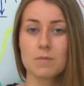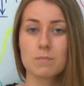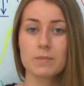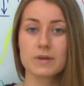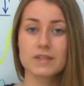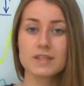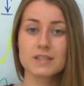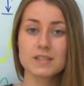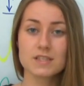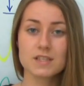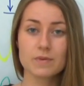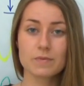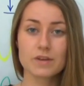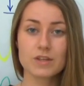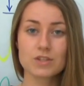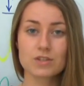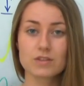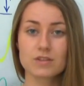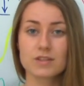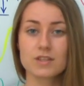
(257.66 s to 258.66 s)
But this
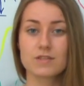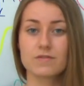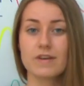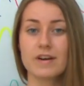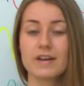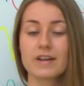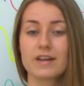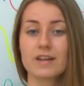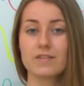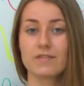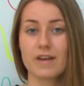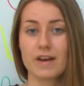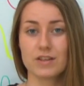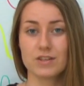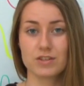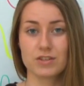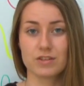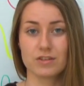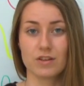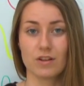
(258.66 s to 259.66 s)
division is very
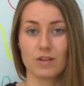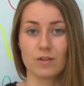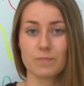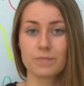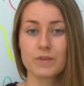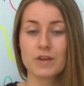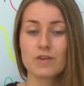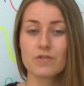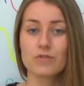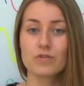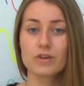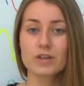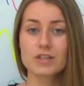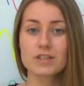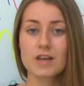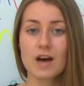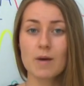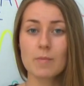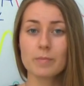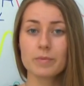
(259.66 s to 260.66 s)
conventional. For
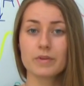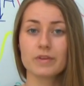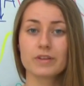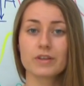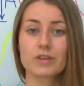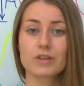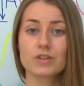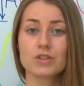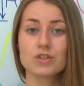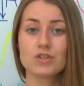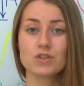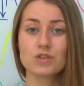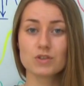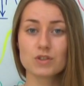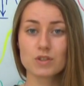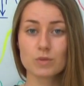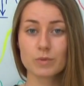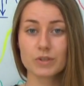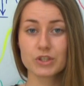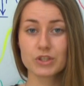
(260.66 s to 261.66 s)
example, you can
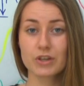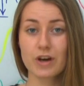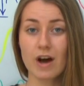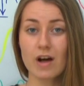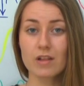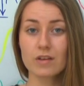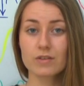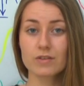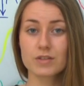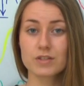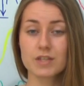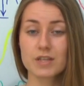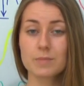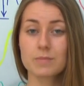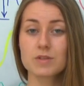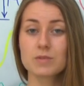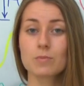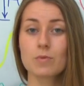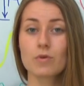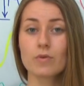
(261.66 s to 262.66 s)
choose which color
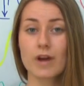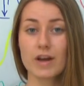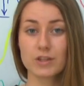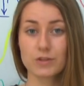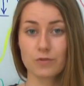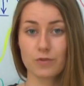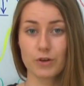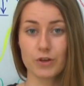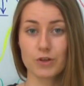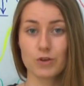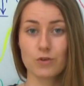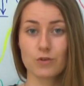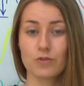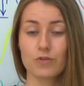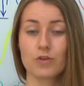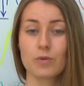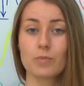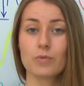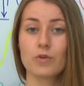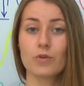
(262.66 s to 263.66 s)
seems more red for you
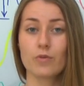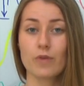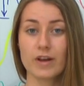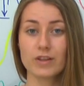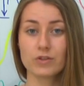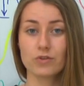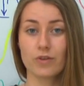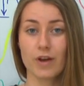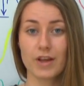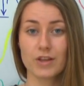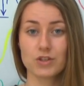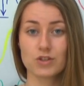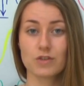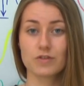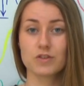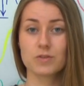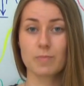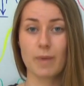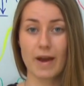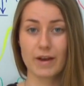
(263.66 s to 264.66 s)
from the red range
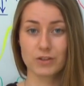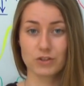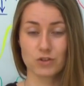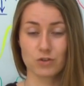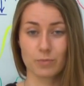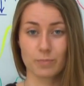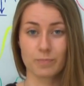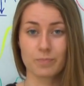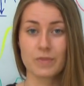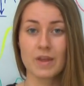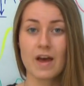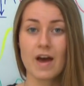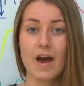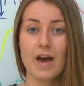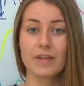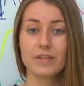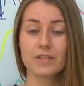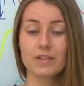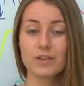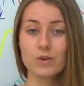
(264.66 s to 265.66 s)
of spectrum
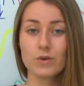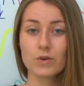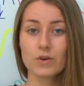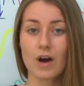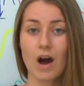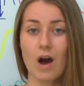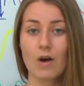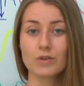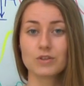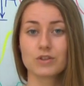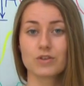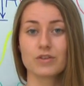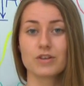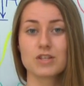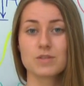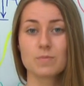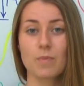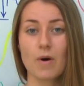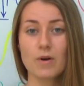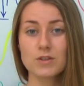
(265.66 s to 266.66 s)
and look how it
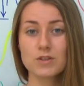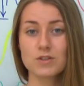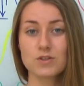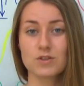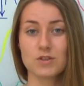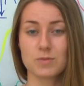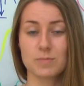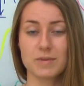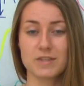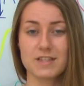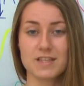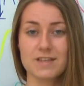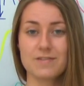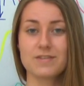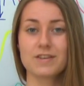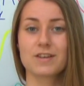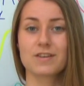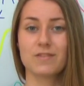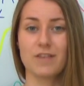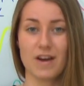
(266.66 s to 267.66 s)
corresponds to
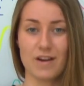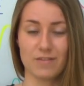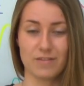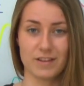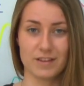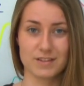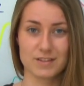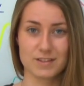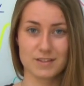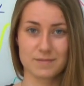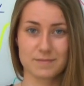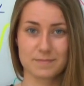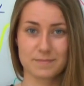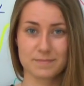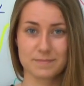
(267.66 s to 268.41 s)
specific wavelengths.